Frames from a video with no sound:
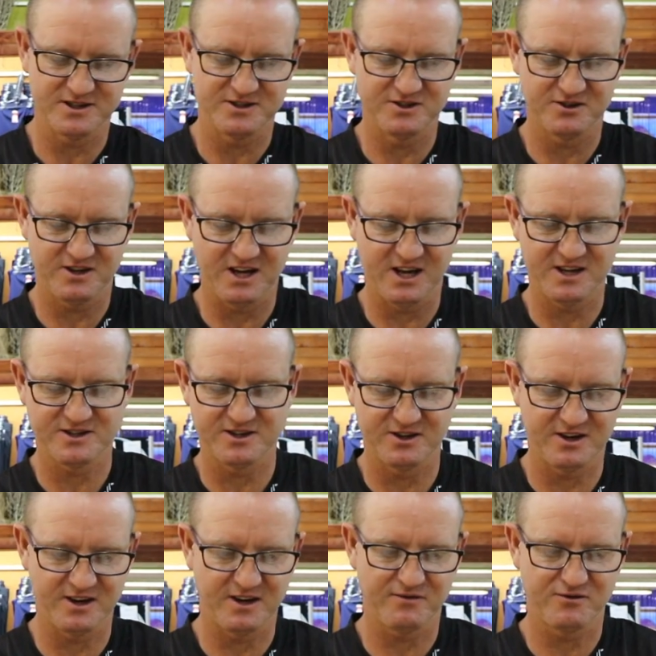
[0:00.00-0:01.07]
as you can so you
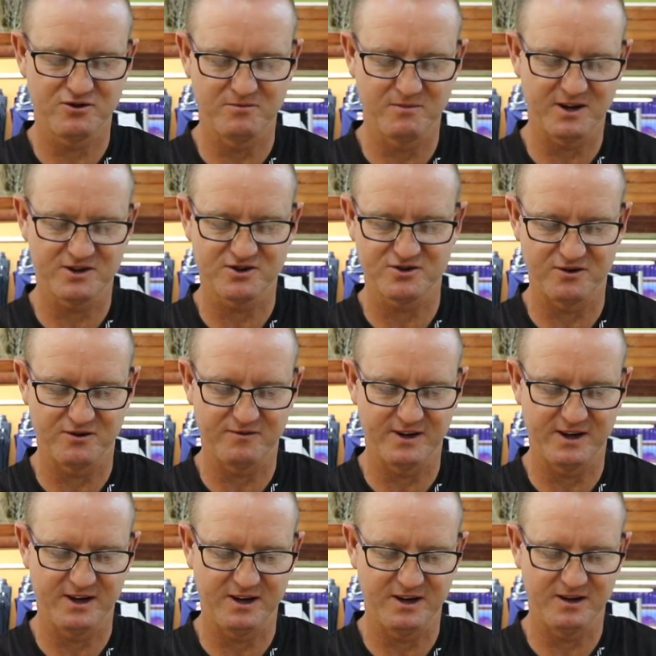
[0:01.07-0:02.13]
don't have too much of
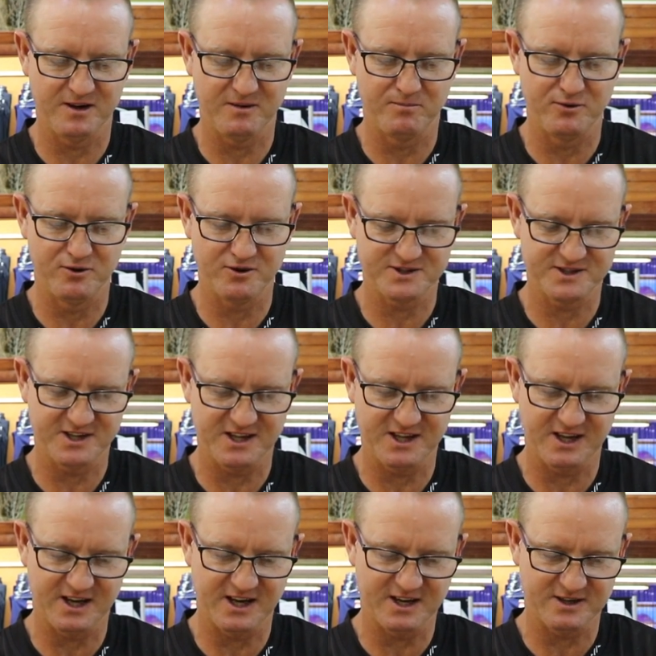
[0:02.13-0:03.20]
a burr
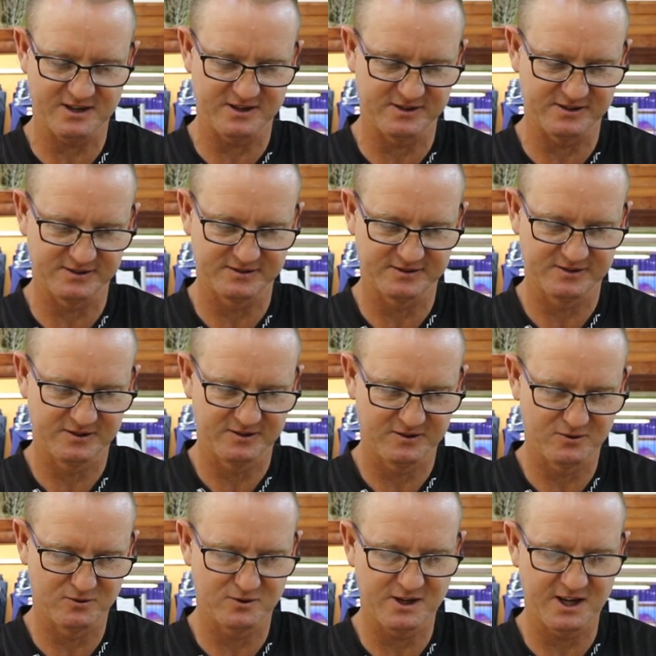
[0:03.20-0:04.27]
sticking out
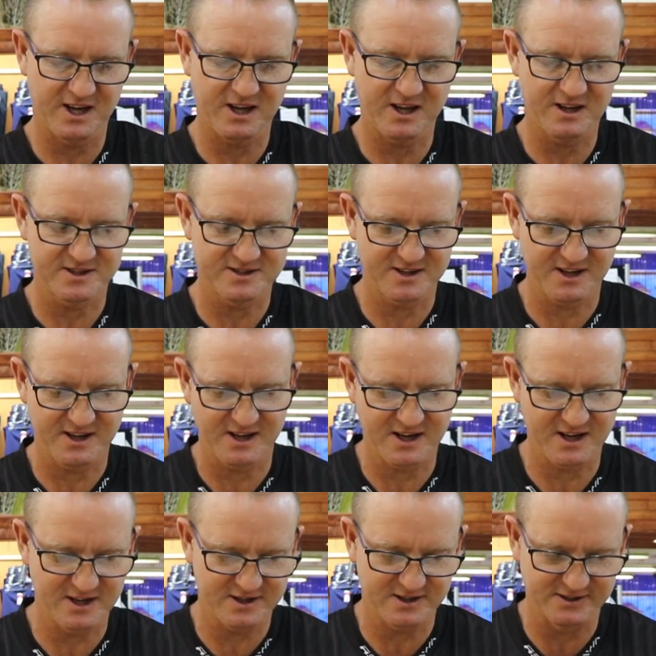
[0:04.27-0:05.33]
or tag end sticking
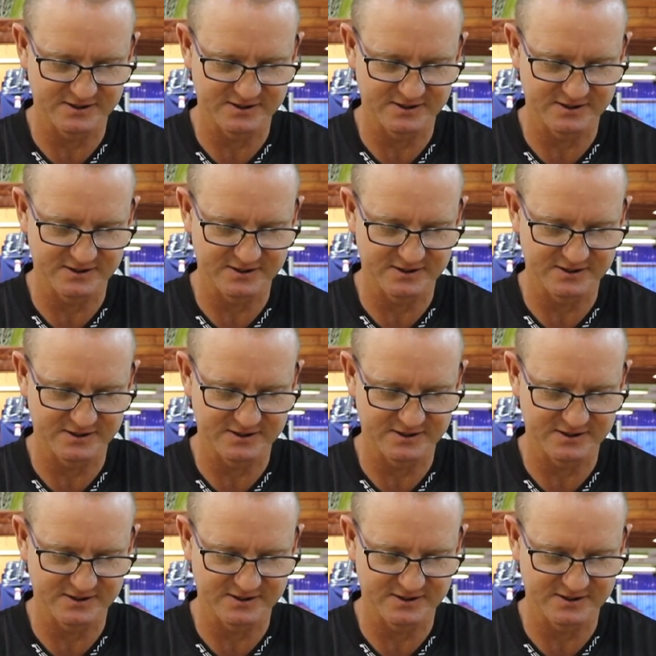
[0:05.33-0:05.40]
out.